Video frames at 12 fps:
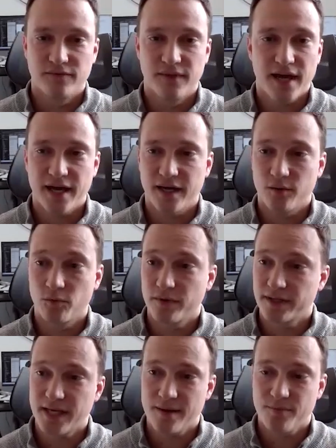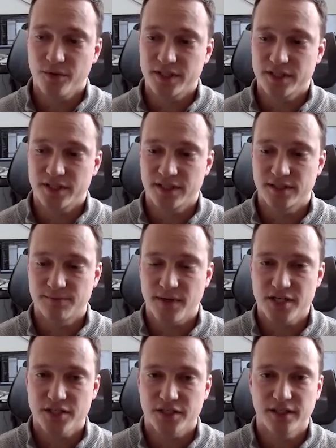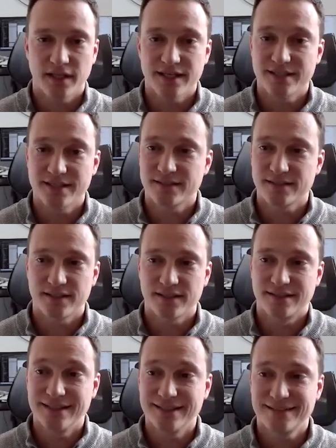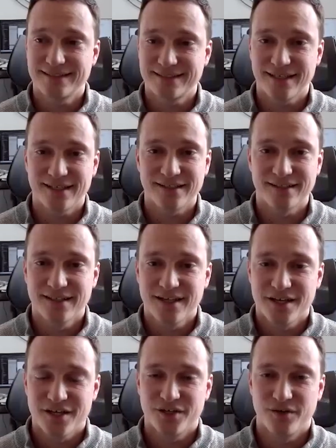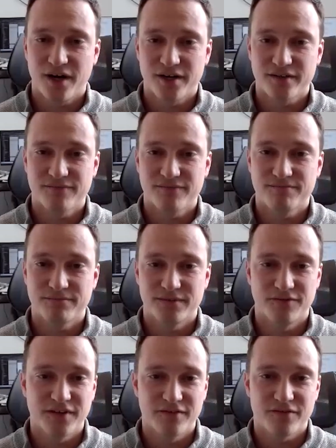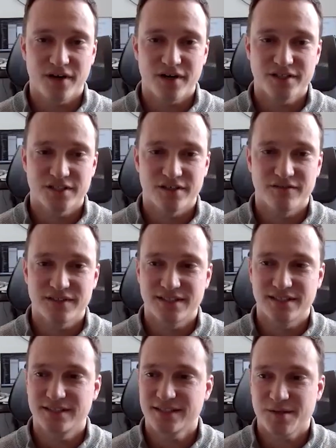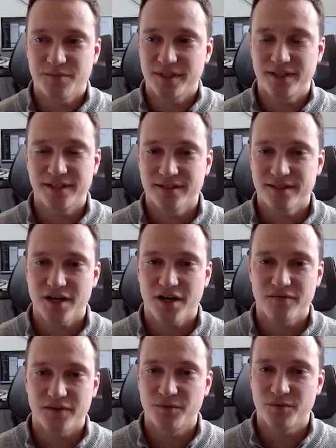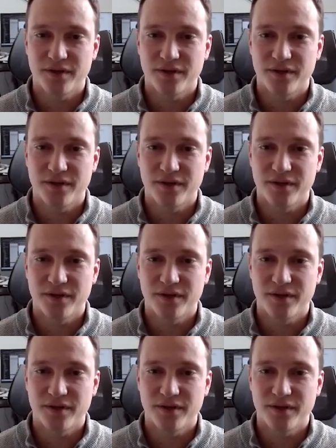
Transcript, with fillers: that at, at that point, especially, like it's it's an easy sell. You know, our the fee for our services can be covered